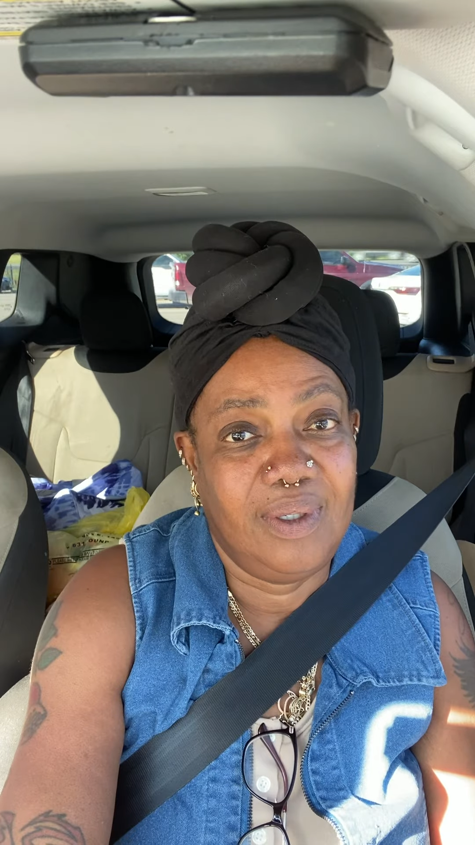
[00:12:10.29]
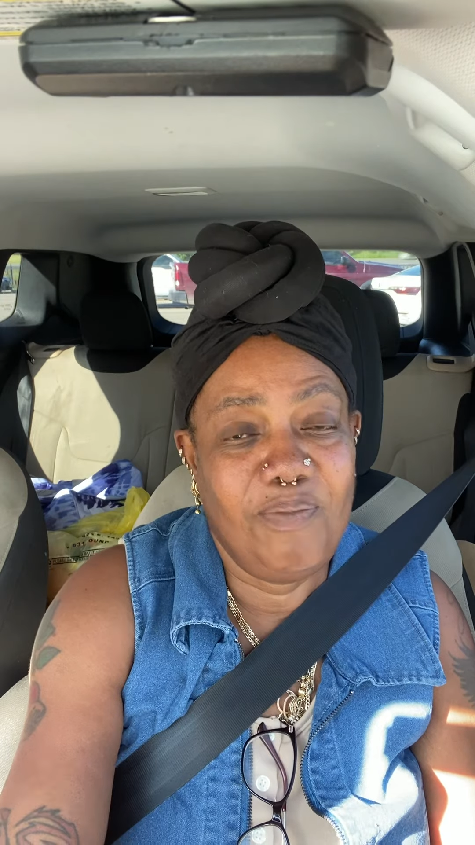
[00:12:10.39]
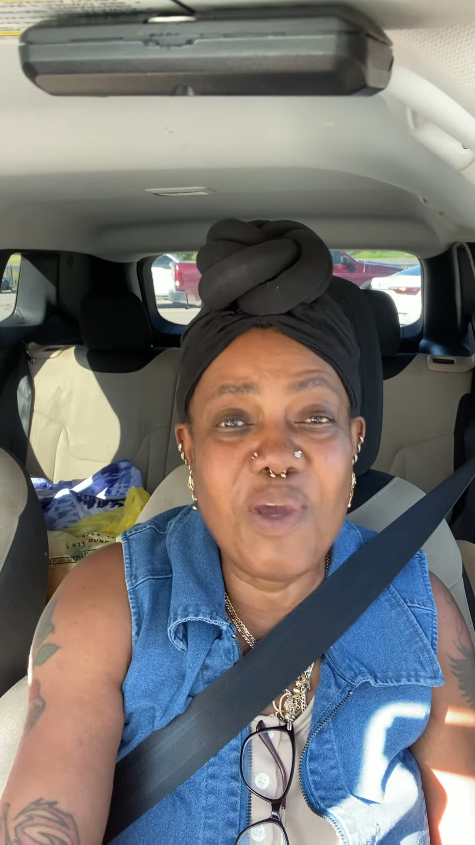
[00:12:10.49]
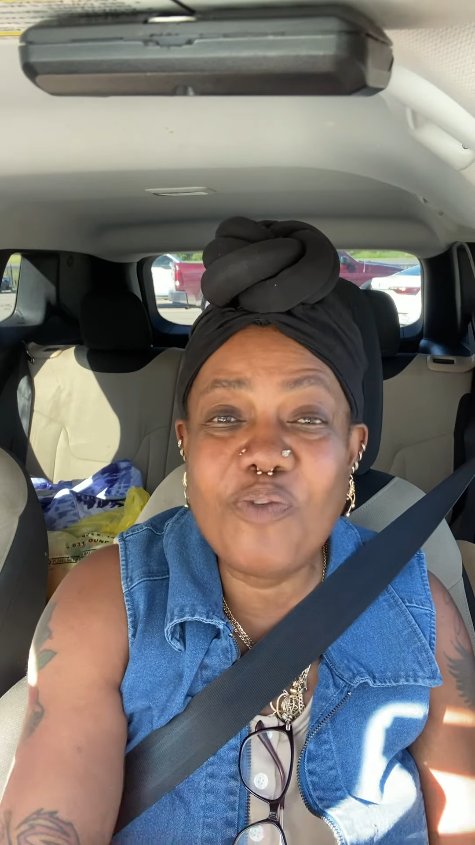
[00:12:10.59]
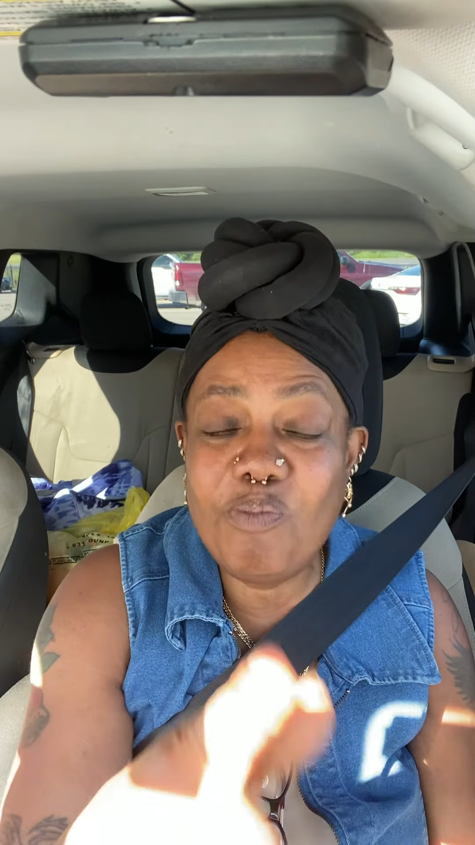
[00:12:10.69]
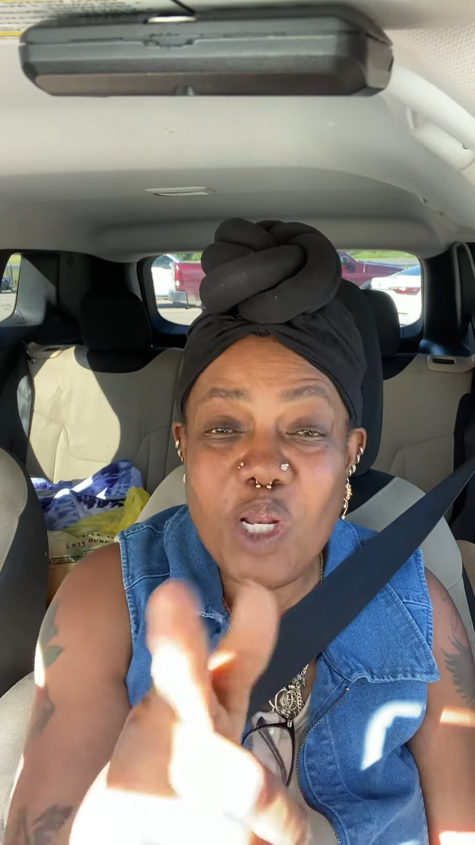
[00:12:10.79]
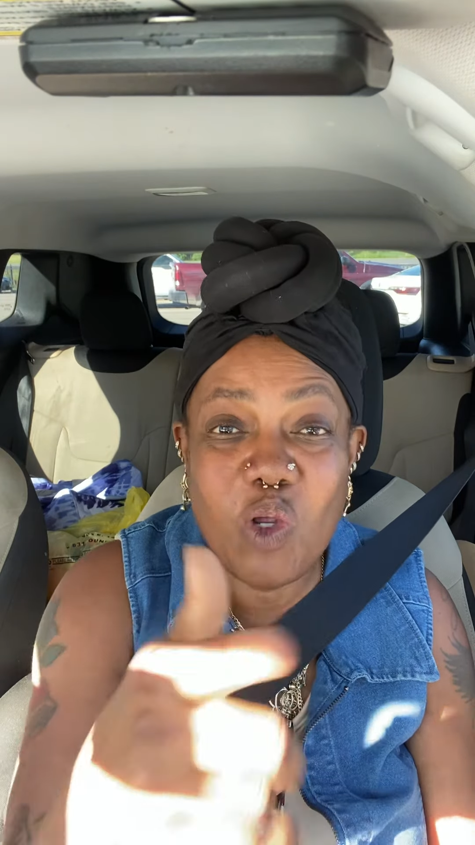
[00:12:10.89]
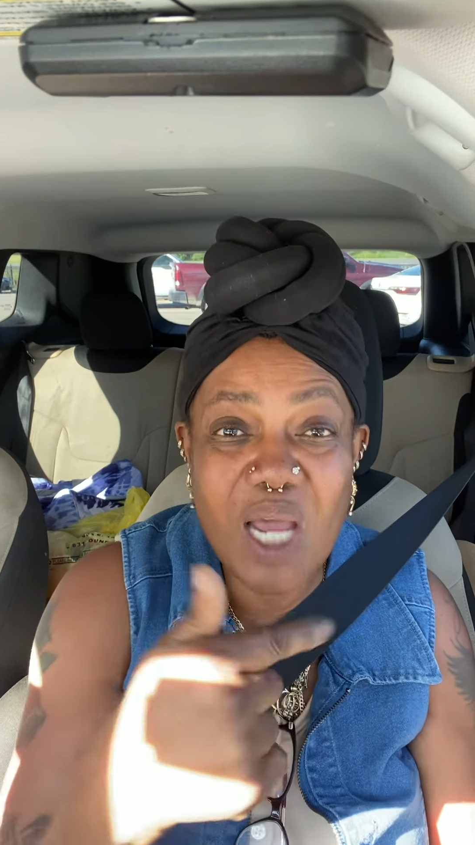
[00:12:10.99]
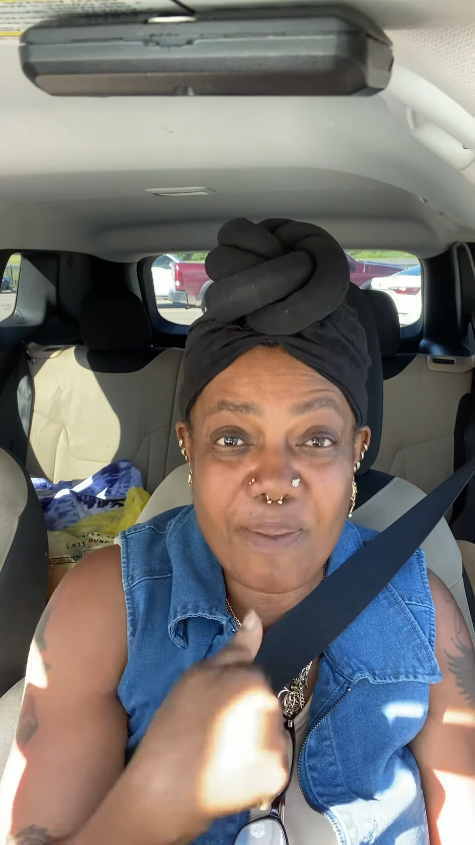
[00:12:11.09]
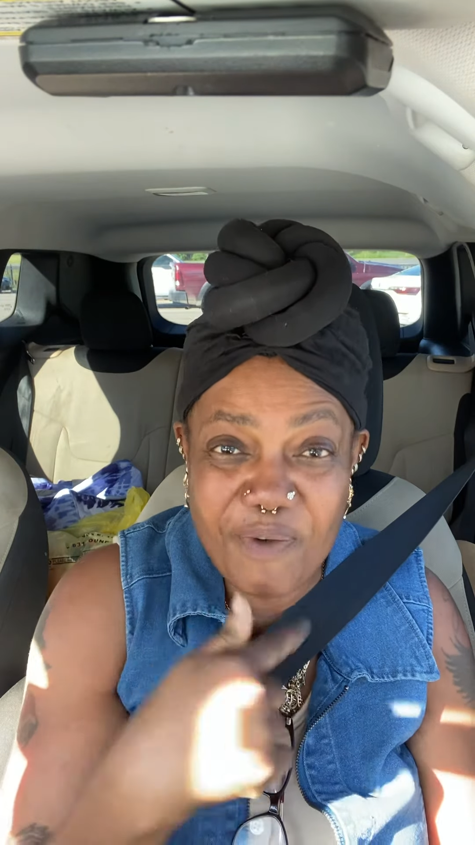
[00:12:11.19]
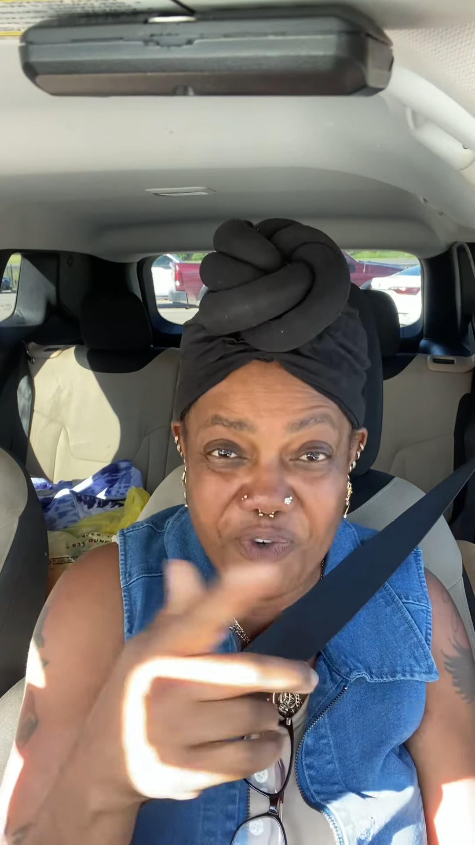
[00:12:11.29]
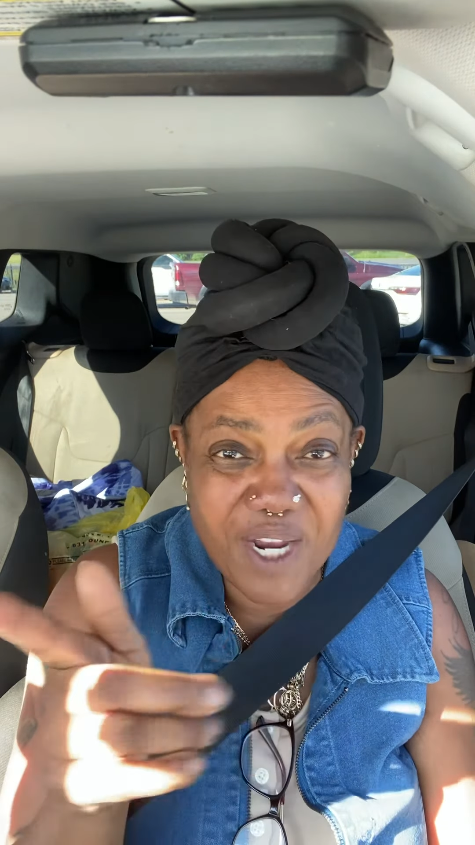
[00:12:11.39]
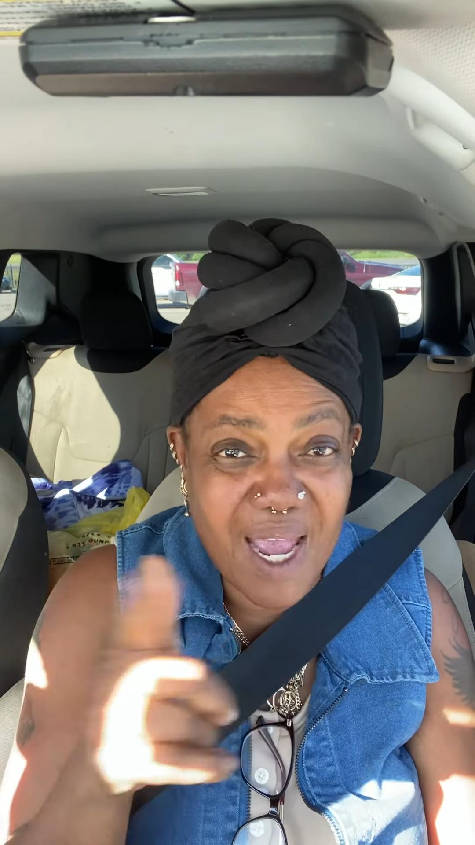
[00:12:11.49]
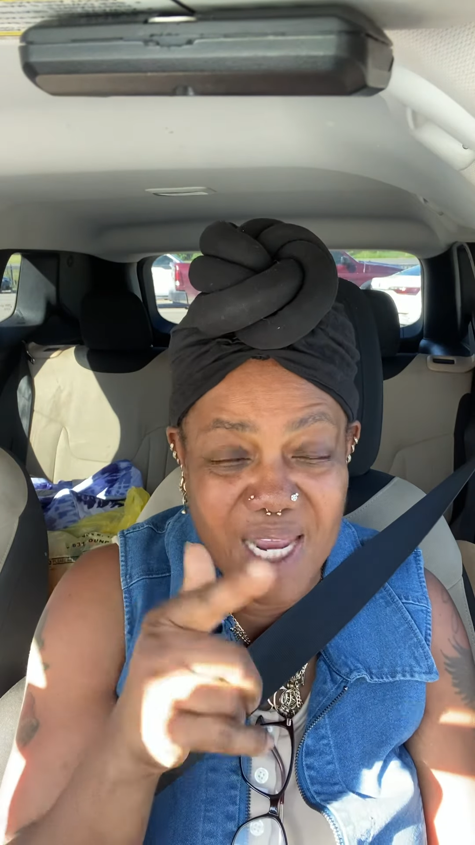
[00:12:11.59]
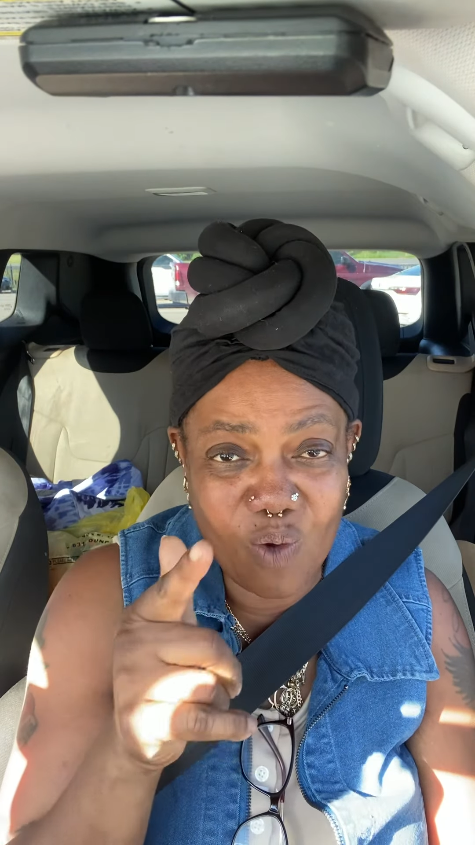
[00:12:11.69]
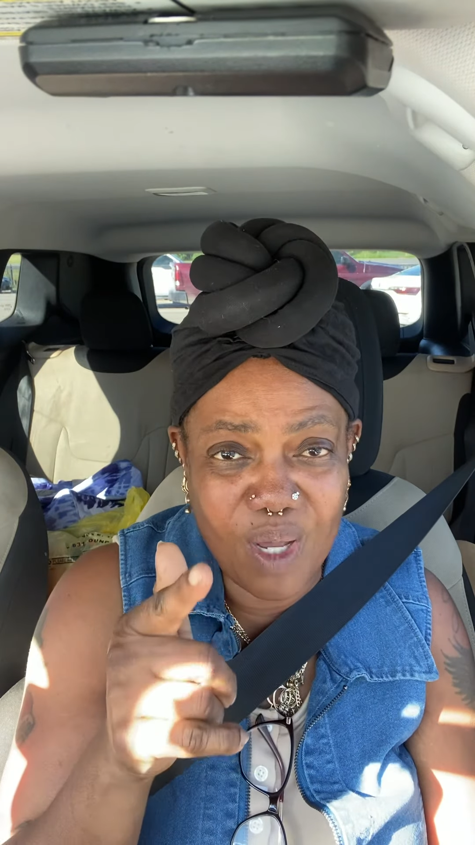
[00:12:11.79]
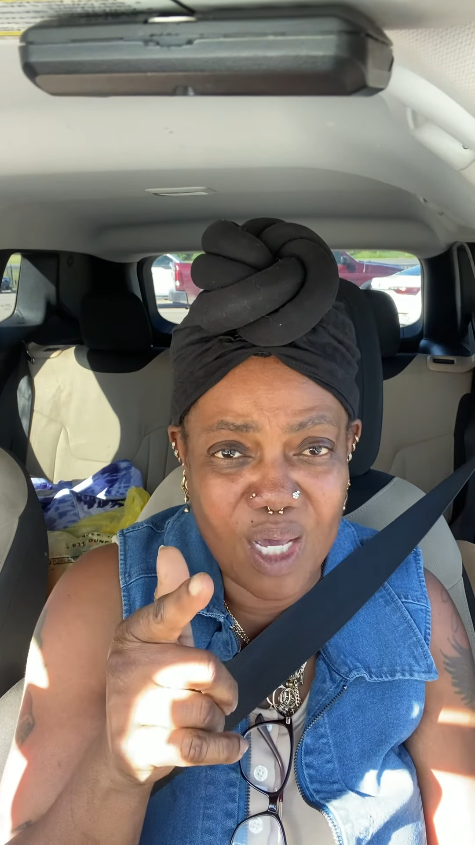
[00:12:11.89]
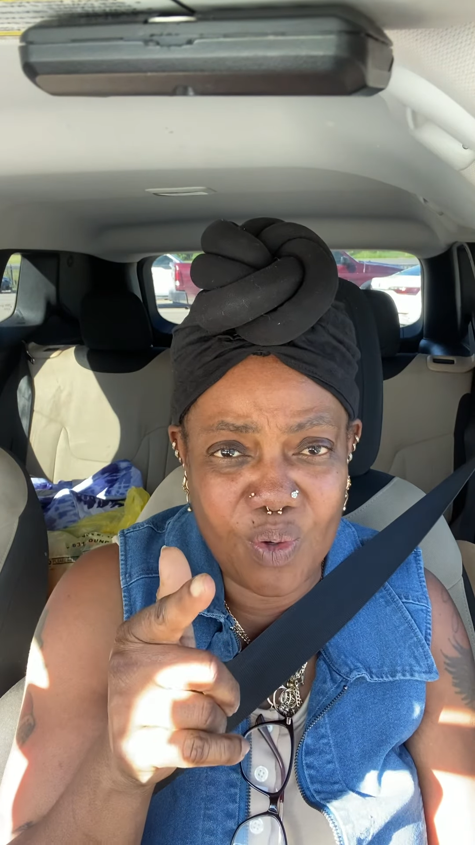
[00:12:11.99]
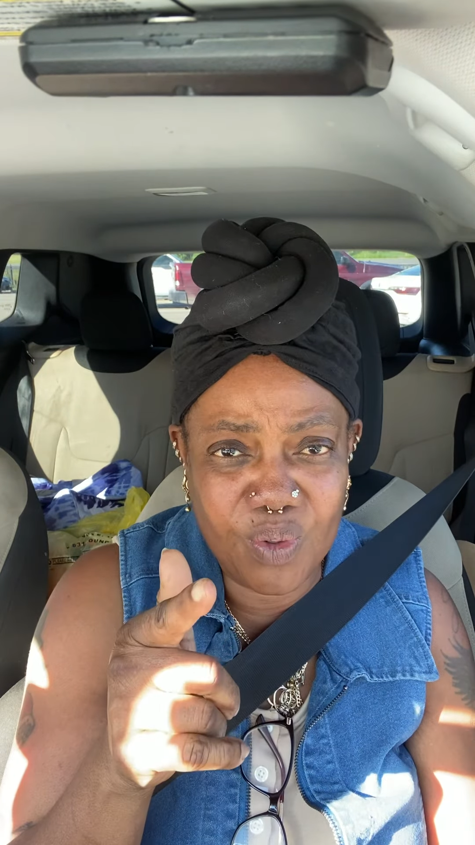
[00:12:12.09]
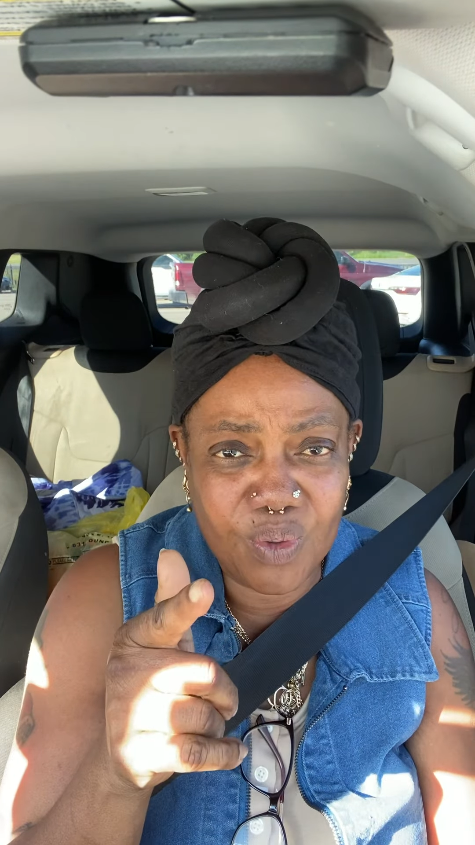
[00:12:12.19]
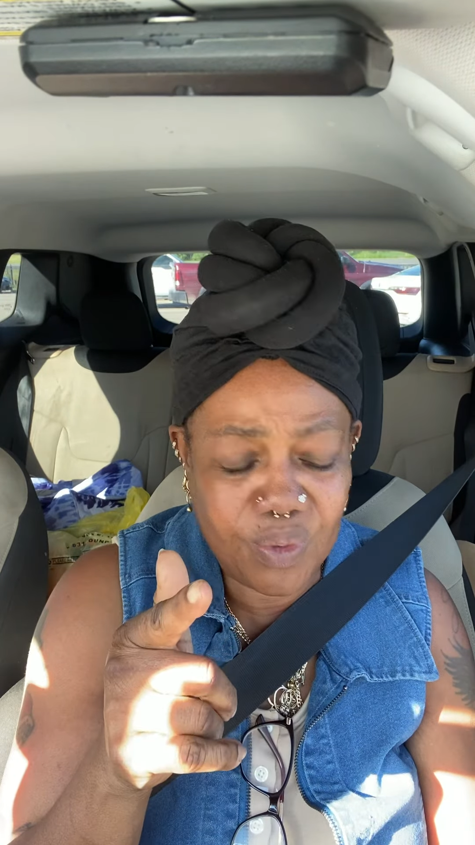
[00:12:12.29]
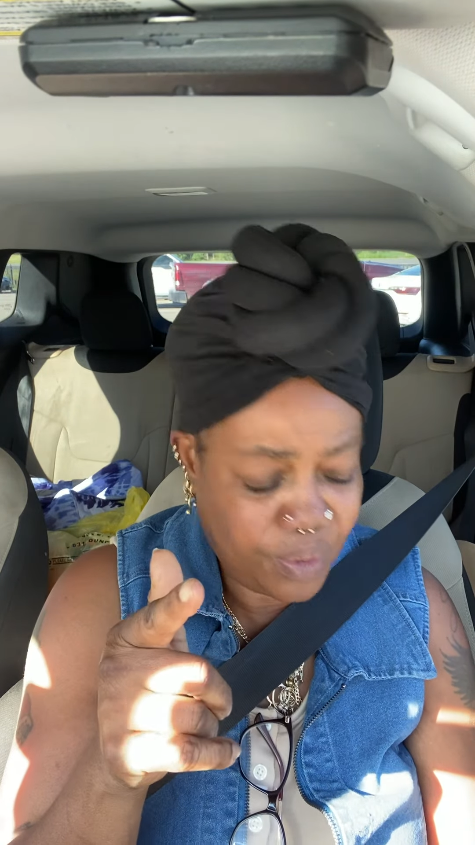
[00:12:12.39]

Me, me look like me afraid of anyone, you know.